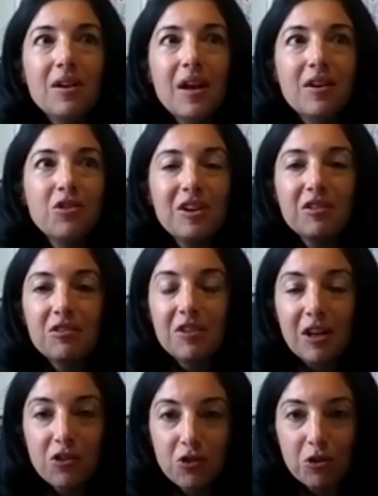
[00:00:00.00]
actually
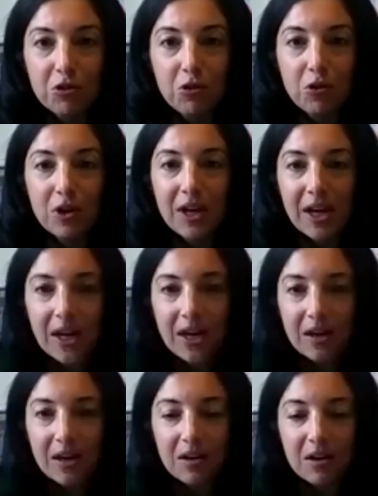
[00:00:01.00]
essential to
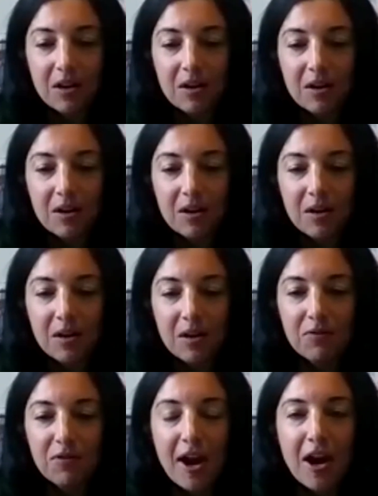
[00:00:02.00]
create an
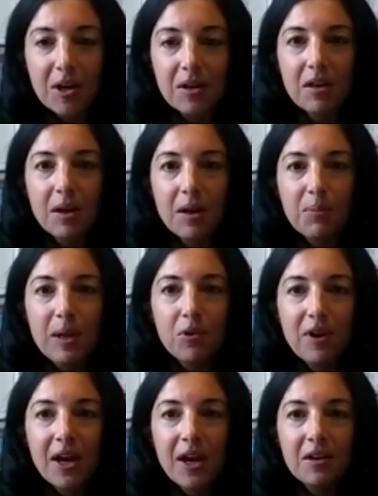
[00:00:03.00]
environment that people
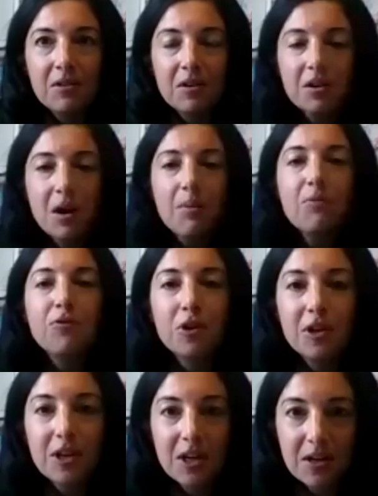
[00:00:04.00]
find comfort
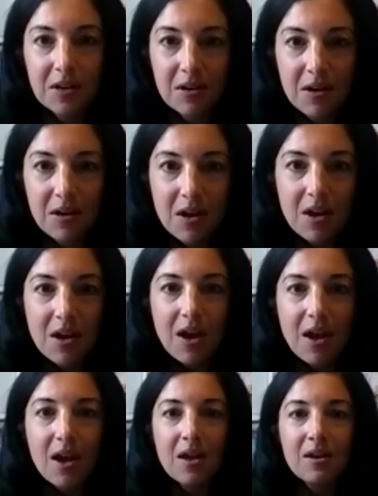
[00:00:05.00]
in.
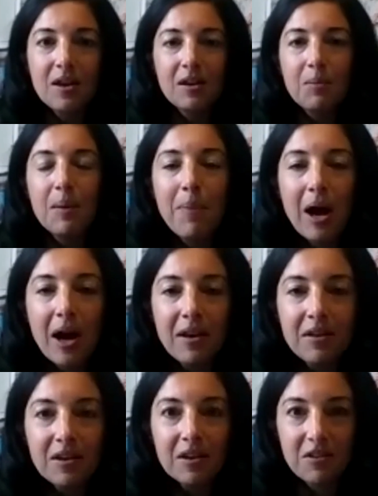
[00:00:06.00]
And it can be a
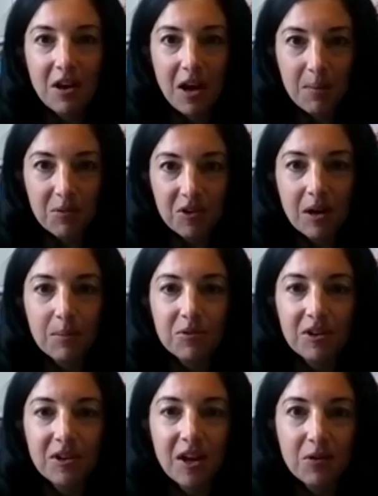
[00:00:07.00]
bonding time to come
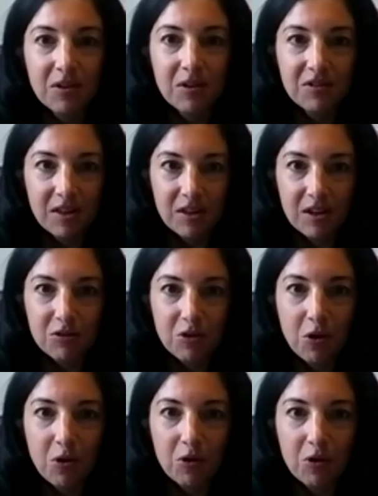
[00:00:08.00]
together and set these
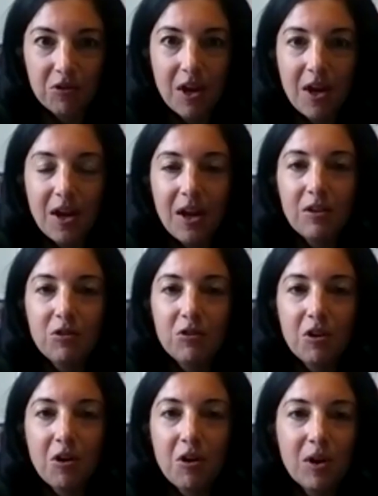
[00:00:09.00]
goals. And
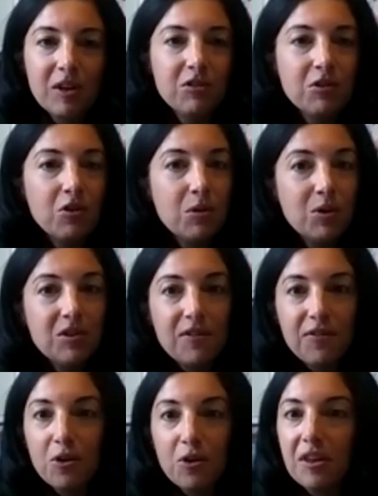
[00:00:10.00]
so it's good when
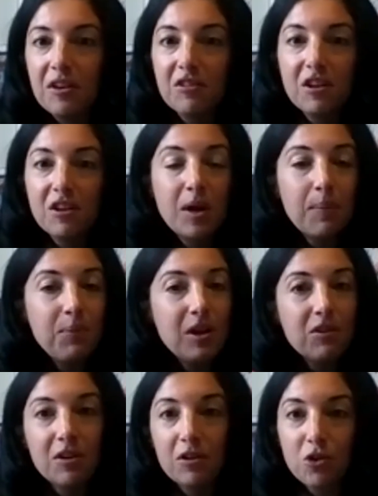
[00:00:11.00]
difficult things come up
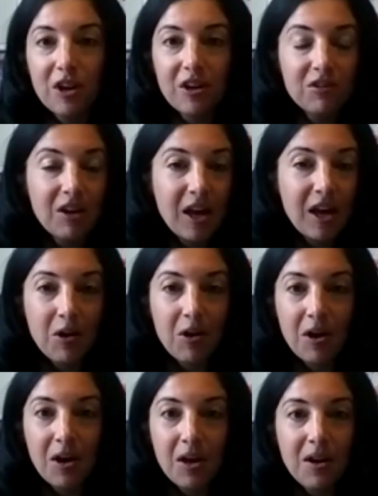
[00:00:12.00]
because they're addressed head
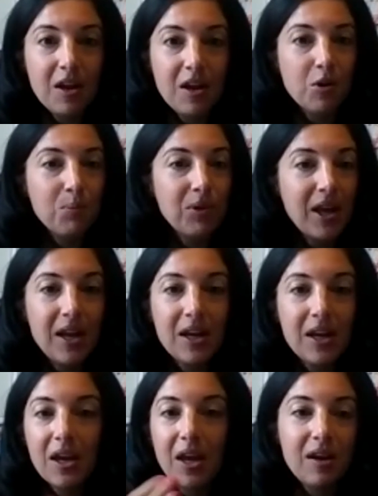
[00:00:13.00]
on and you're
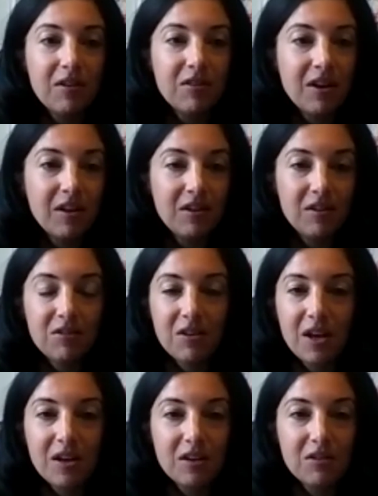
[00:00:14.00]
planning ahead. As Ellie
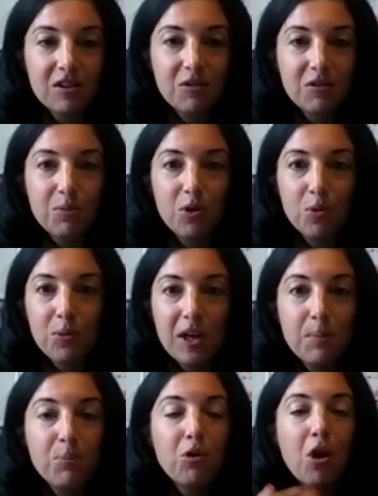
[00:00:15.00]
said, you're being
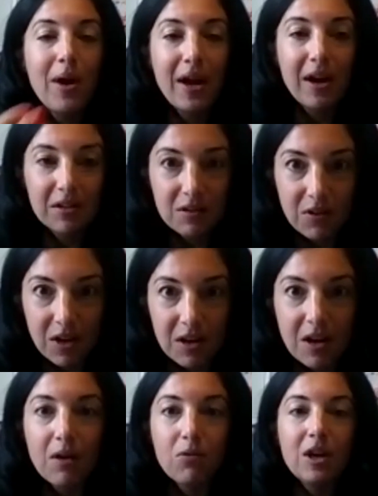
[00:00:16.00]
proactive and
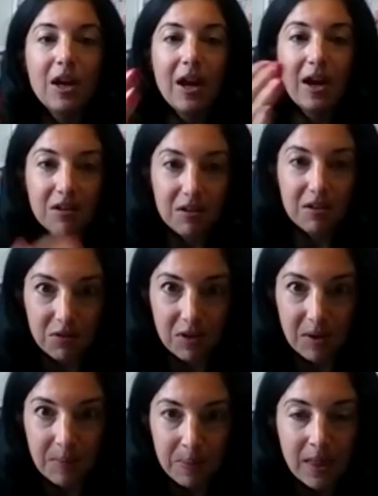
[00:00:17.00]
not reactive.
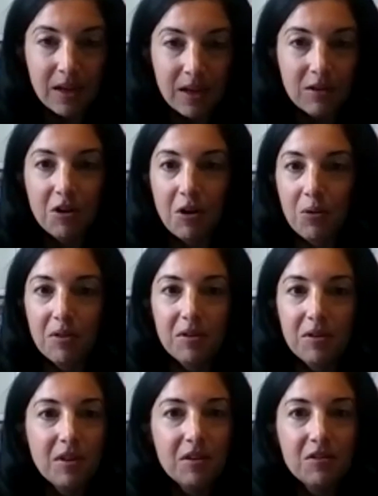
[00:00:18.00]
And so
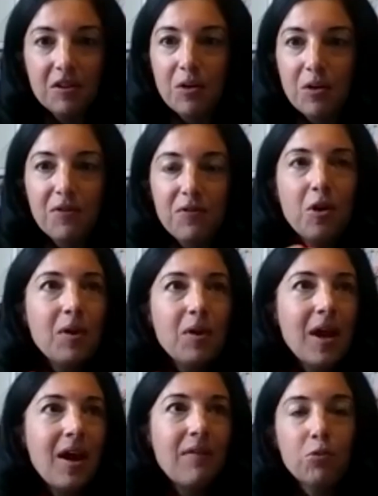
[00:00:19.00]
this, if you don't
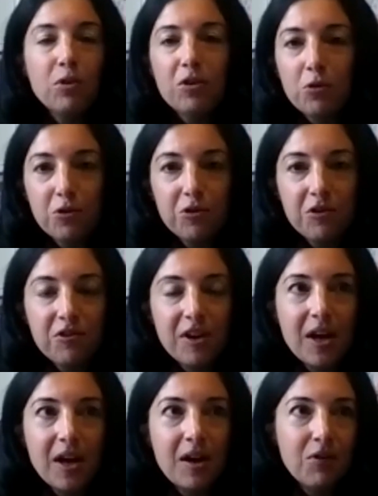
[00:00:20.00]
have the resources to
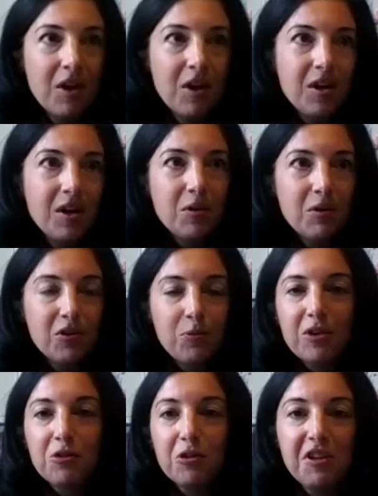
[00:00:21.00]
have, a
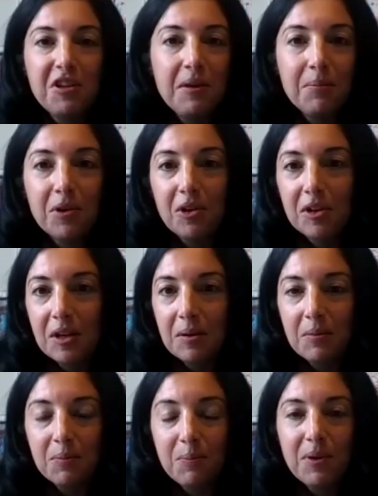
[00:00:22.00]
special team
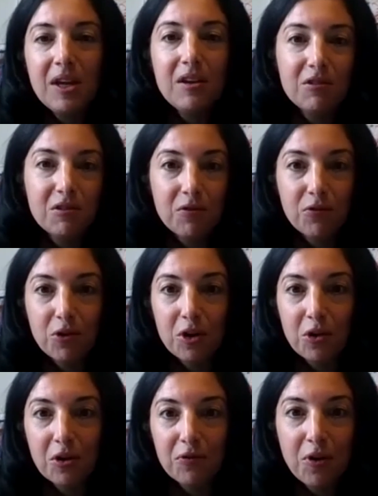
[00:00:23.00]
building piece for
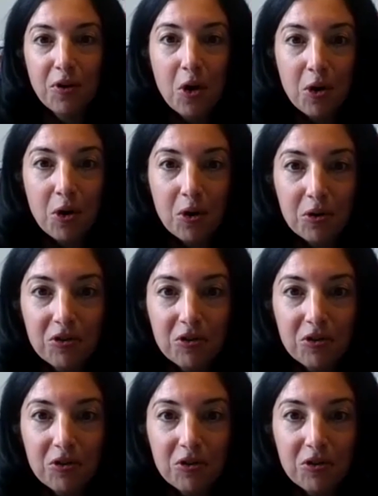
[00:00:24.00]
your folks,